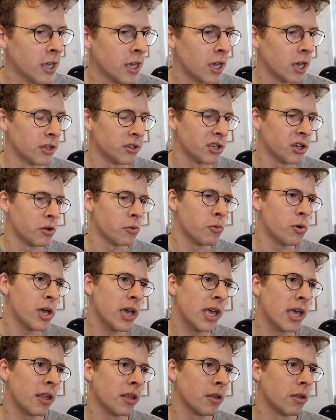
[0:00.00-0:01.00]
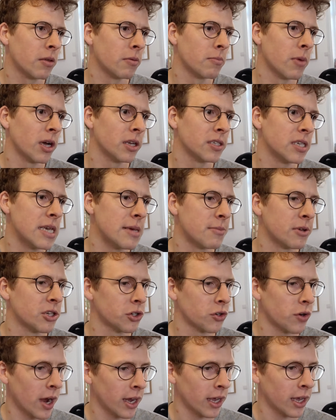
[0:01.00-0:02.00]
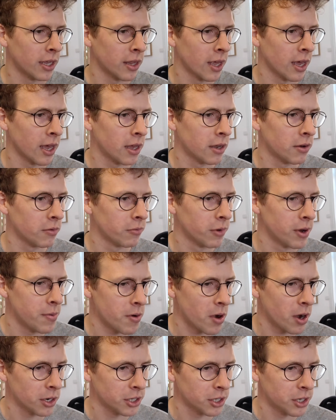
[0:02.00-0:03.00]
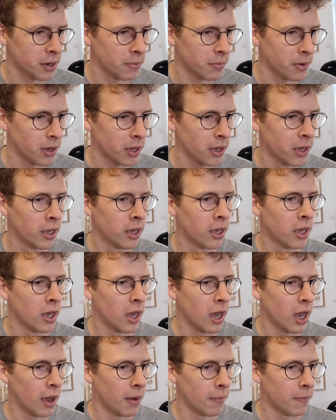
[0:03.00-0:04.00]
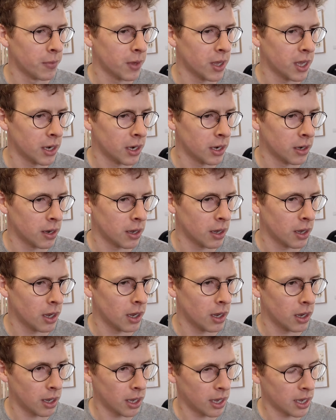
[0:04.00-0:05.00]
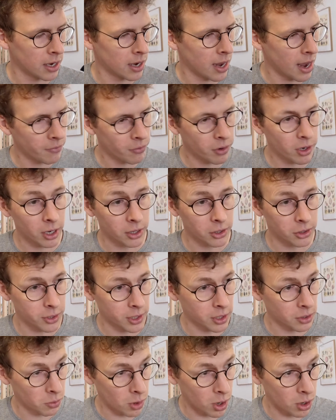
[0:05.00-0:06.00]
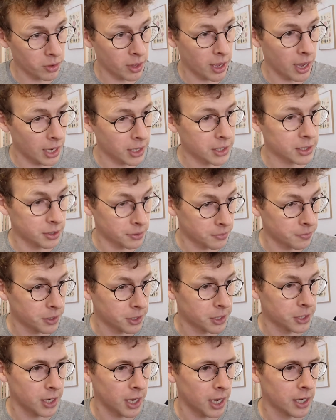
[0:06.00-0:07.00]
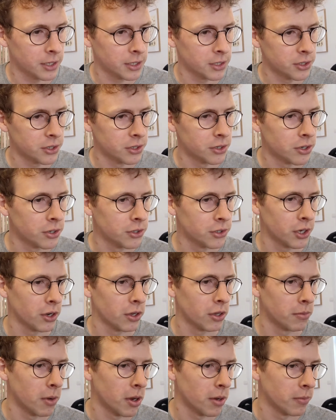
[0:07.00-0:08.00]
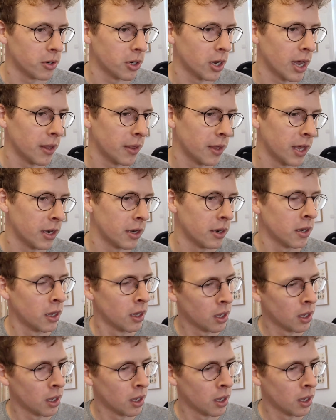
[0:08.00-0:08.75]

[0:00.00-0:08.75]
And so my team are tracking that reproduction number in every country in the world that has sufficient cases to do so at the moment, and then